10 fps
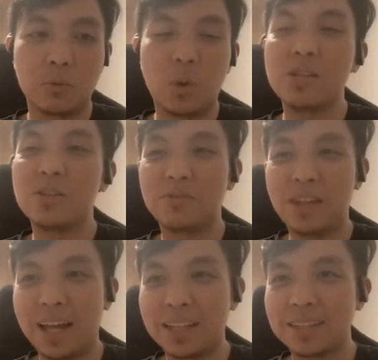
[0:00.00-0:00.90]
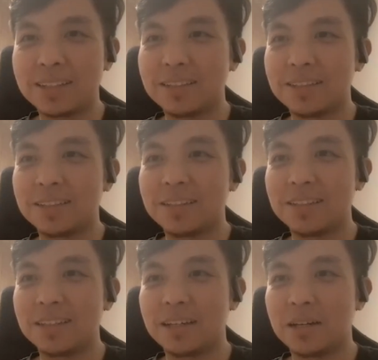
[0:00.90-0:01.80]
twice of that
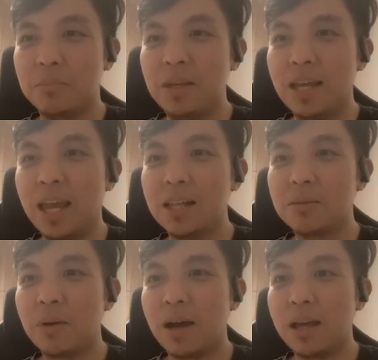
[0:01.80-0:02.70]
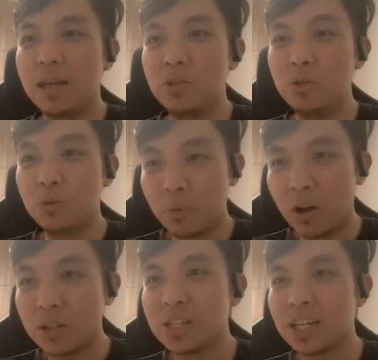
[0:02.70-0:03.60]
being held by new
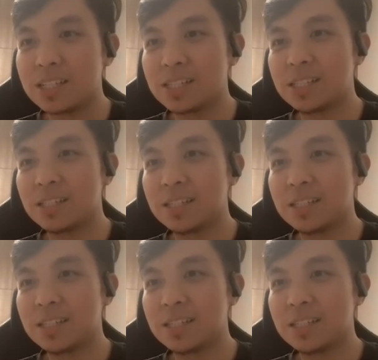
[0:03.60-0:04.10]
projects.